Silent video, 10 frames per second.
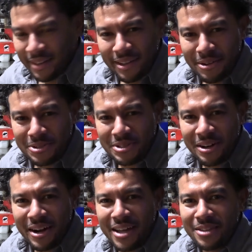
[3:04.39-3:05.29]
it was
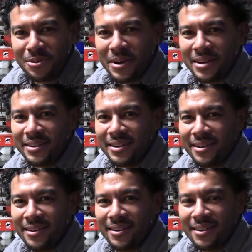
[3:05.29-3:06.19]
our 8th grade
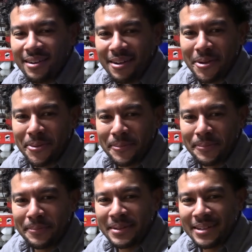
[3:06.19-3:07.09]
year
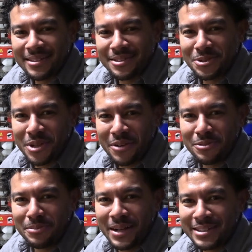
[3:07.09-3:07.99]

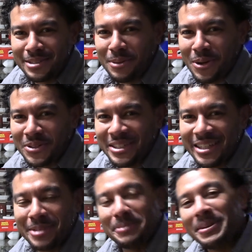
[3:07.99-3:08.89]
travel basketball team.